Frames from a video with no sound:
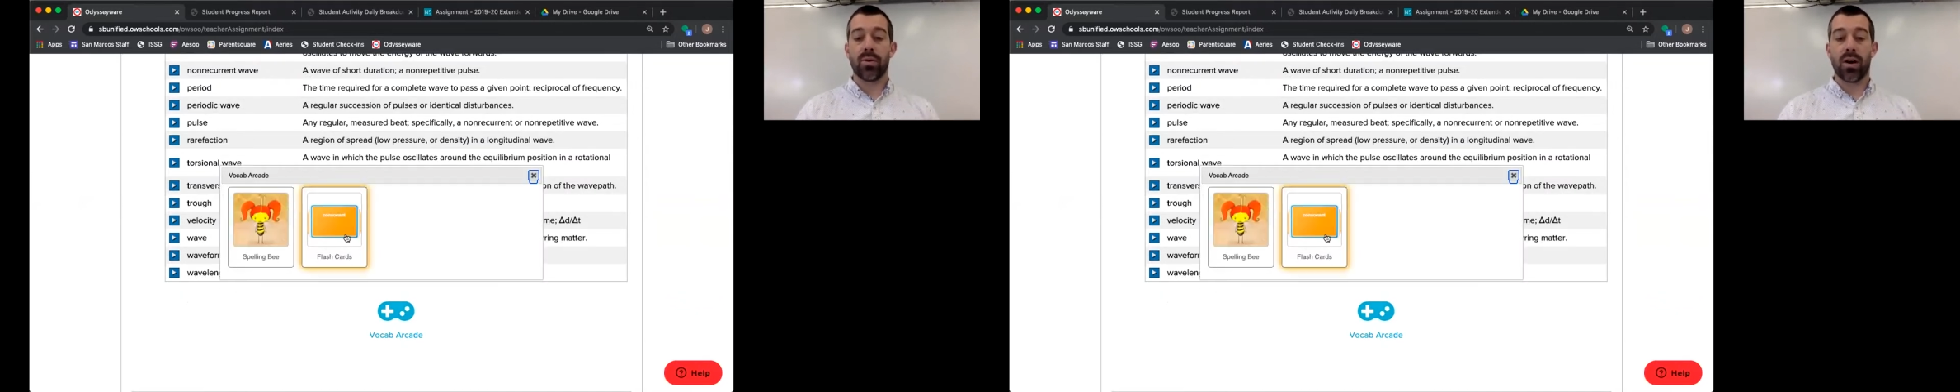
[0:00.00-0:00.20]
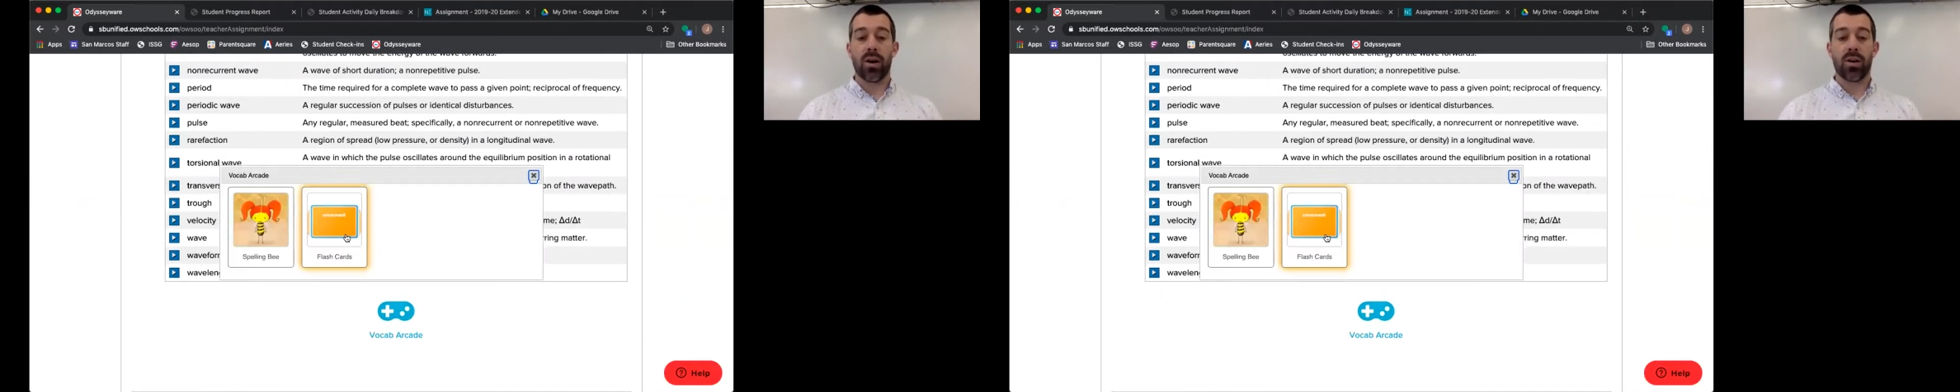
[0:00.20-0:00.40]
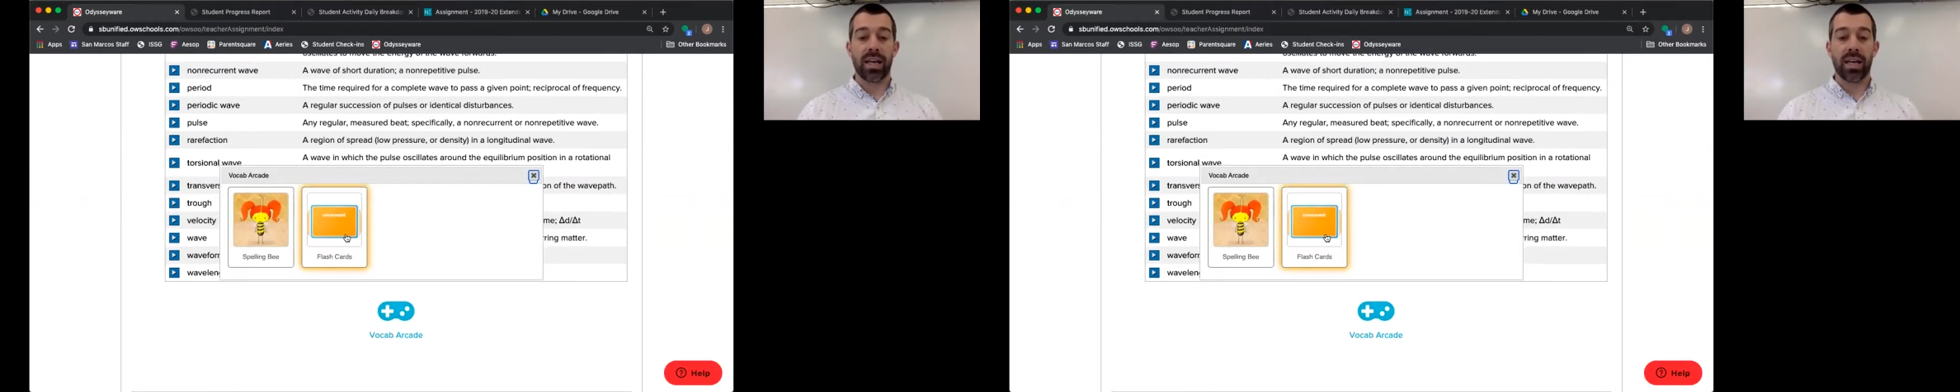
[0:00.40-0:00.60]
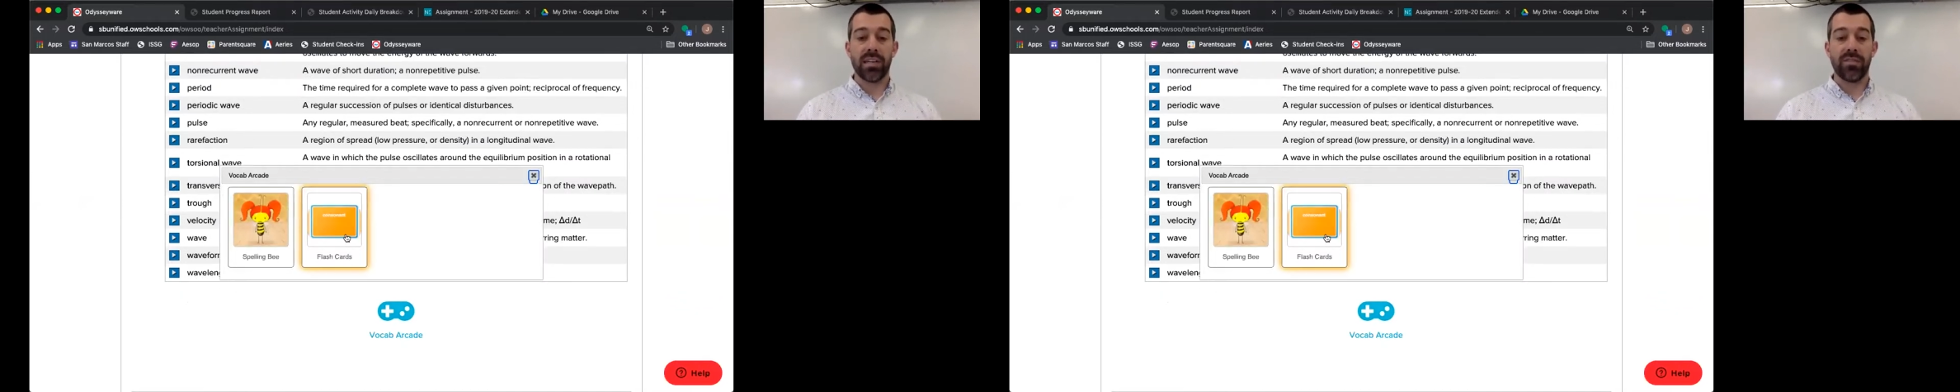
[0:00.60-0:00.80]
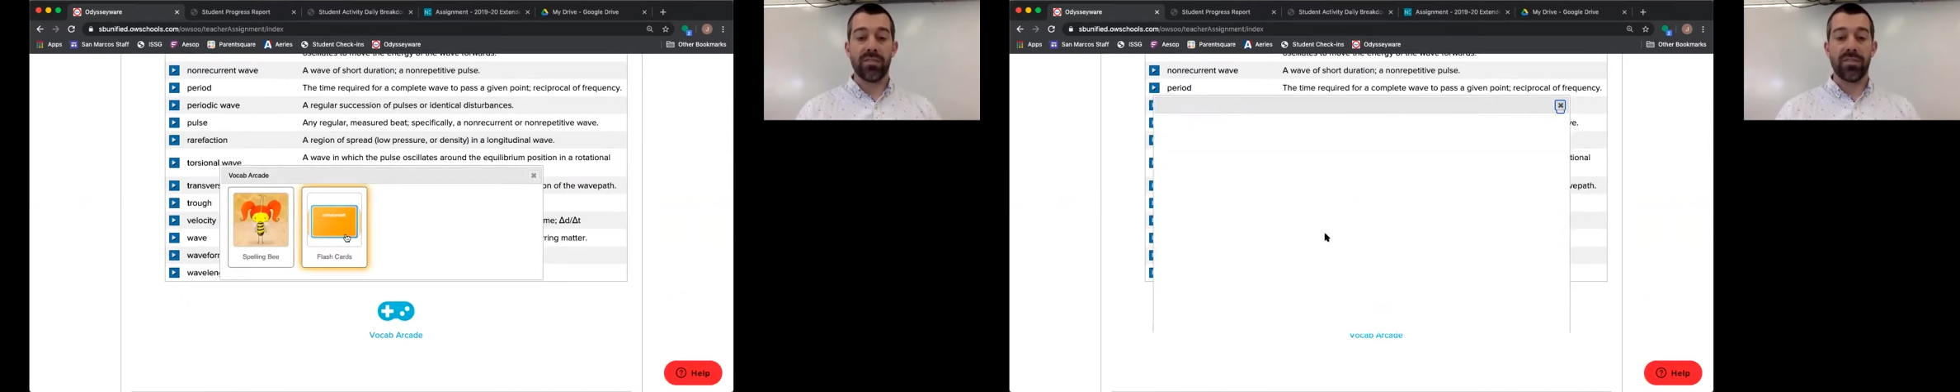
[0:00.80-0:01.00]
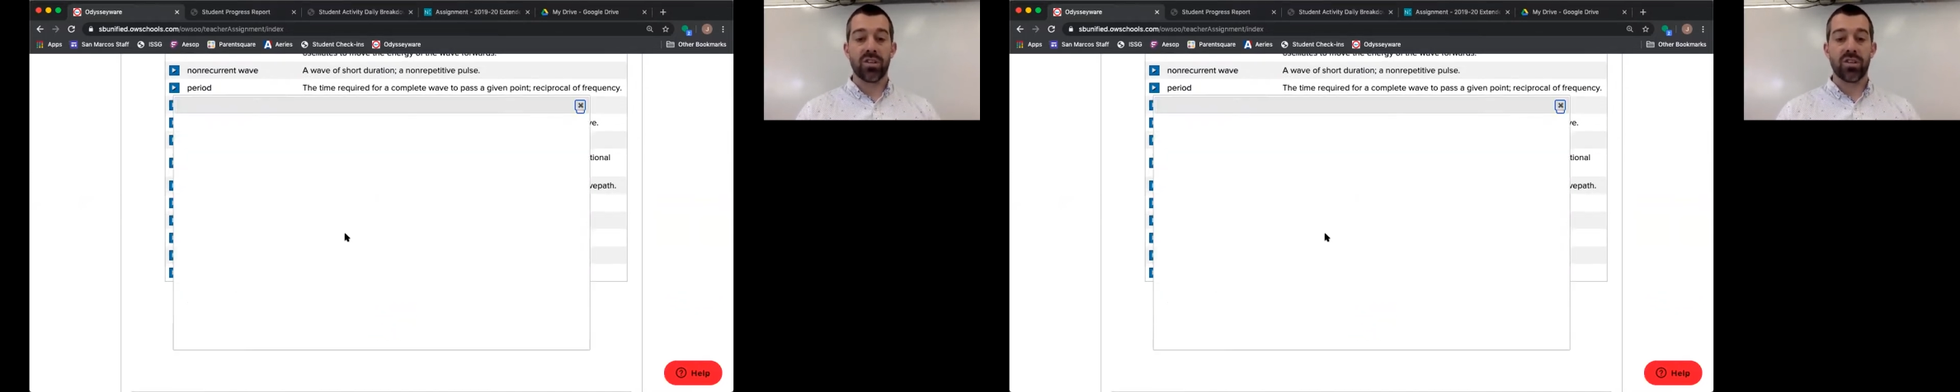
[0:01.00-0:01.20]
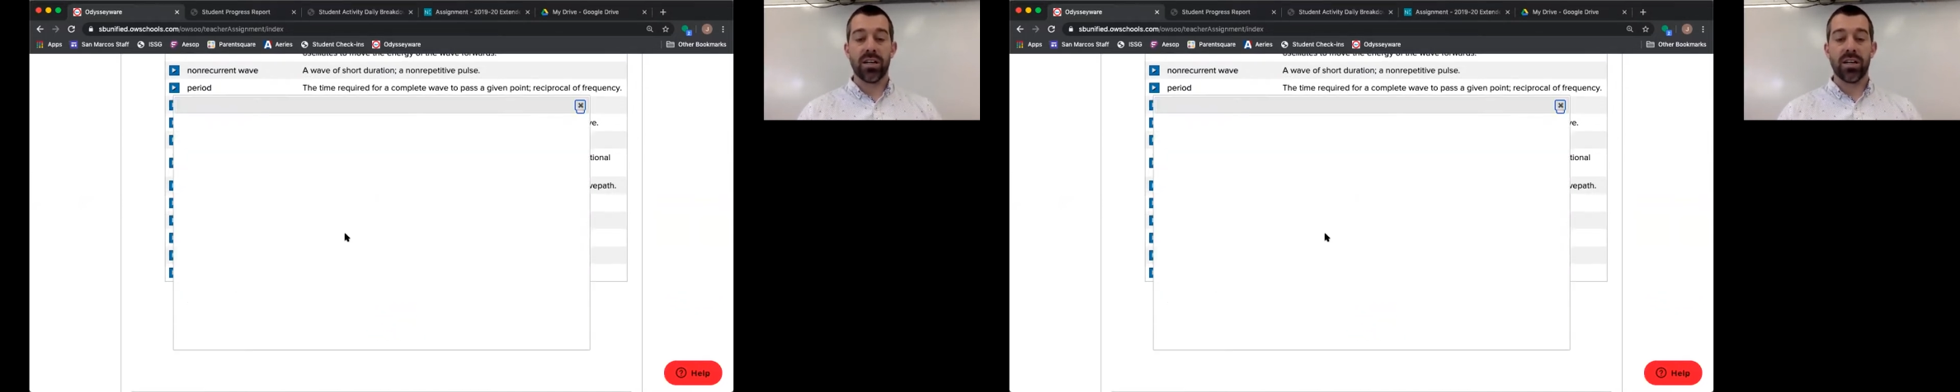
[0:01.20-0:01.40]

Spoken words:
arcade feature here.